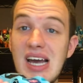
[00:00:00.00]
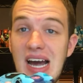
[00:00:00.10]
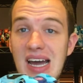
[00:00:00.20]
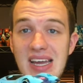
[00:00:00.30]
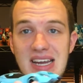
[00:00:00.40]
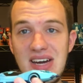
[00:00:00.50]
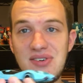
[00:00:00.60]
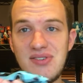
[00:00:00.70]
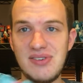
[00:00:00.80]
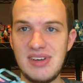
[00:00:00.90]
I
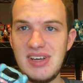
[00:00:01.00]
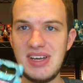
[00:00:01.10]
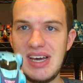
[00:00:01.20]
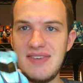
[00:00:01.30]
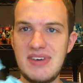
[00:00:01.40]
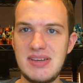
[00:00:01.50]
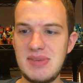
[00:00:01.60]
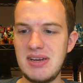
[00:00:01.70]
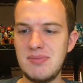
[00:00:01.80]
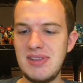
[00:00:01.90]
now have
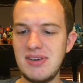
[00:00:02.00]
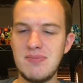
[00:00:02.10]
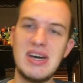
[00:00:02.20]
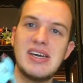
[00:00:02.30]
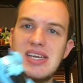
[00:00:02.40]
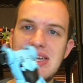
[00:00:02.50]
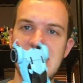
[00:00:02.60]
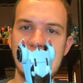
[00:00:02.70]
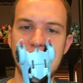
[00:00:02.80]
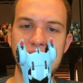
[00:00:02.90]
Animated Blur. My
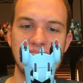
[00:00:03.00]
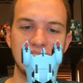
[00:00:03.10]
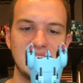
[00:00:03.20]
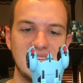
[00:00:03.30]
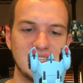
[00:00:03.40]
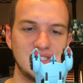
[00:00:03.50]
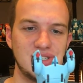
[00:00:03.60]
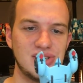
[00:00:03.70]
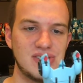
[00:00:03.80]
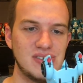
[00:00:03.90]
animated
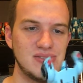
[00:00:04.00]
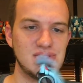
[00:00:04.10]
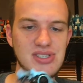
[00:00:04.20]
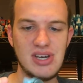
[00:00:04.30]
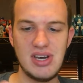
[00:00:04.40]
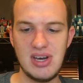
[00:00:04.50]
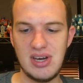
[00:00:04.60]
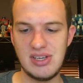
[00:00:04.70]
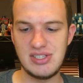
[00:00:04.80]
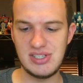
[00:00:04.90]
collection grows.
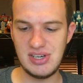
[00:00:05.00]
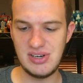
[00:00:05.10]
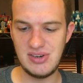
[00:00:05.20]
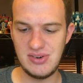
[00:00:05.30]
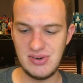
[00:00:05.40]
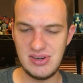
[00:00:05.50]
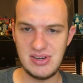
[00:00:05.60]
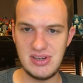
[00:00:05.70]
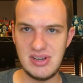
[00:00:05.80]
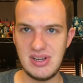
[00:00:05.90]
So
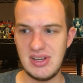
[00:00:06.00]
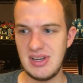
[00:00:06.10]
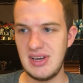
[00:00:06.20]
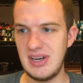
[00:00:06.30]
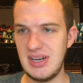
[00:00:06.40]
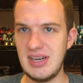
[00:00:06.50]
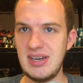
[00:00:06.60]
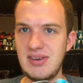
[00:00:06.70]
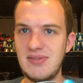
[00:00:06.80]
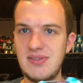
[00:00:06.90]
just
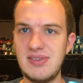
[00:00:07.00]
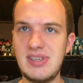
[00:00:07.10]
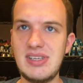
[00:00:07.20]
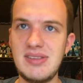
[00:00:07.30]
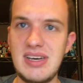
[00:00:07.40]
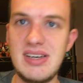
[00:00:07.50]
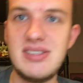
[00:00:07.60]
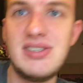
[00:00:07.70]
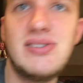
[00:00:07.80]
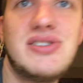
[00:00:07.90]
a
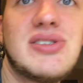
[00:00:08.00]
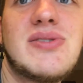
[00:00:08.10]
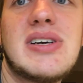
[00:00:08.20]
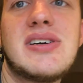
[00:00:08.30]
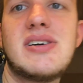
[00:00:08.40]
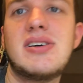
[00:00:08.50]
quick